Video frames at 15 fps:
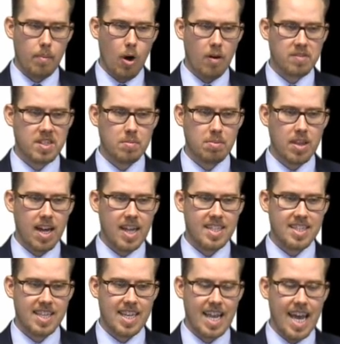office
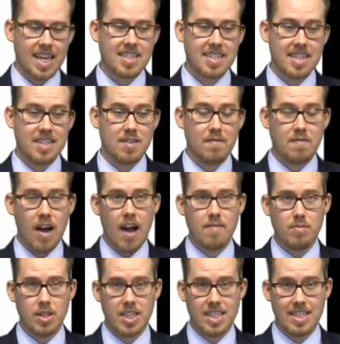supplies in excess of
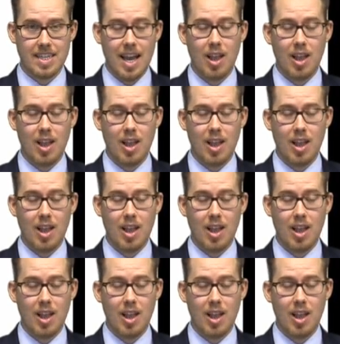$5 million,